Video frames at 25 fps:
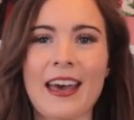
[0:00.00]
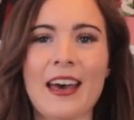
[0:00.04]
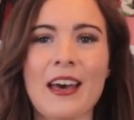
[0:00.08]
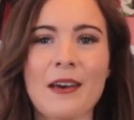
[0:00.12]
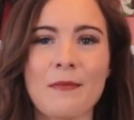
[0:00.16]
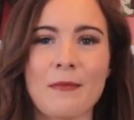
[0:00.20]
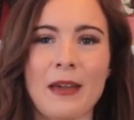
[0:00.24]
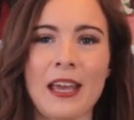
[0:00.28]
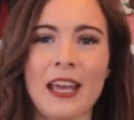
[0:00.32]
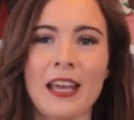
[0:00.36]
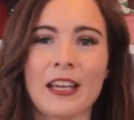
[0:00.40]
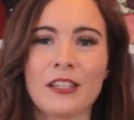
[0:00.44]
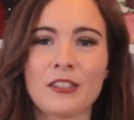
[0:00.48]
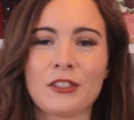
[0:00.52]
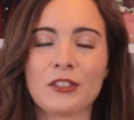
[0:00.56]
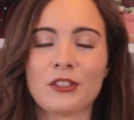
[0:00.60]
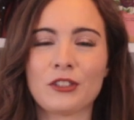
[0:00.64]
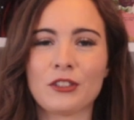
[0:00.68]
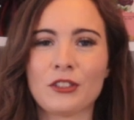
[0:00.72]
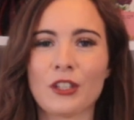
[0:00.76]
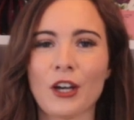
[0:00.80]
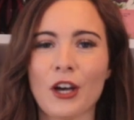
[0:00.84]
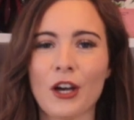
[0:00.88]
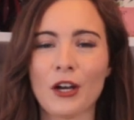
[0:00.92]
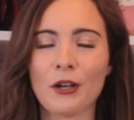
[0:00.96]
It is
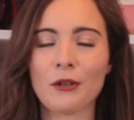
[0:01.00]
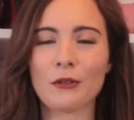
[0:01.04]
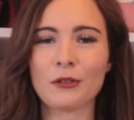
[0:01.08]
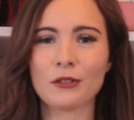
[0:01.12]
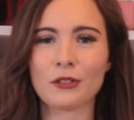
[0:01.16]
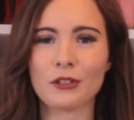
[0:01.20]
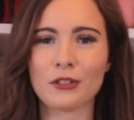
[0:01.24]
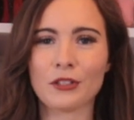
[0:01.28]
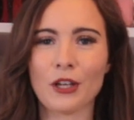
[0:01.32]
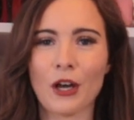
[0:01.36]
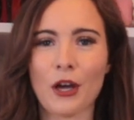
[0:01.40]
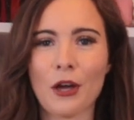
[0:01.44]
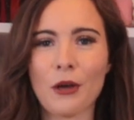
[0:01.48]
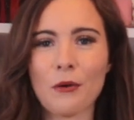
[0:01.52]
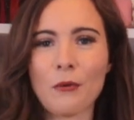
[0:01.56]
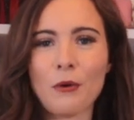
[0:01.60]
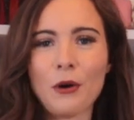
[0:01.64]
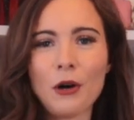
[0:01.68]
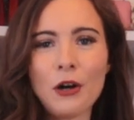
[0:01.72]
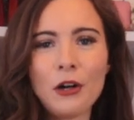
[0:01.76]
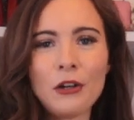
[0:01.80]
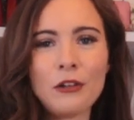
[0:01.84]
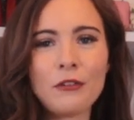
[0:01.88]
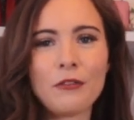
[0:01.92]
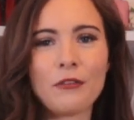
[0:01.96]

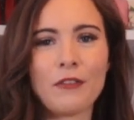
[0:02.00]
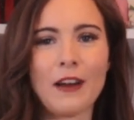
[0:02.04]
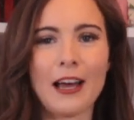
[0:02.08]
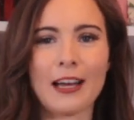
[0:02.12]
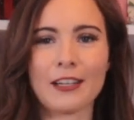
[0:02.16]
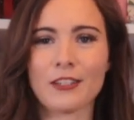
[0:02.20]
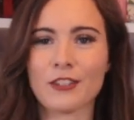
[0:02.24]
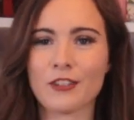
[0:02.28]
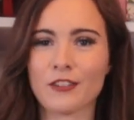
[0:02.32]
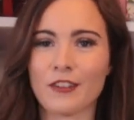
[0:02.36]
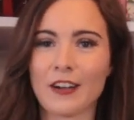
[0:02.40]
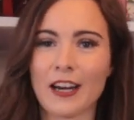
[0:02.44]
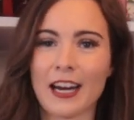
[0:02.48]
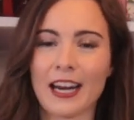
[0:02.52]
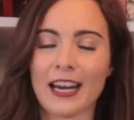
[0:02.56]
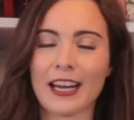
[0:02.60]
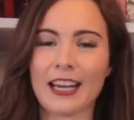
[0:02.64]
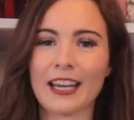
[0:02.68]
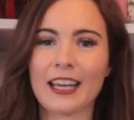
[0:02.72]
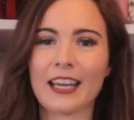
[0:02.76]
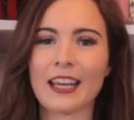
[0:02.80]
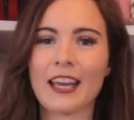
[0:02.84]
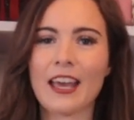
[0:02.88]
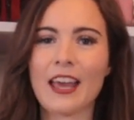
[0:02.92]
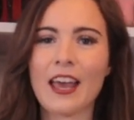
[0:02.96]
so
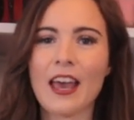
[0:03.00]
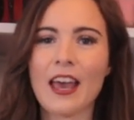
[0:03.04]
unflattering.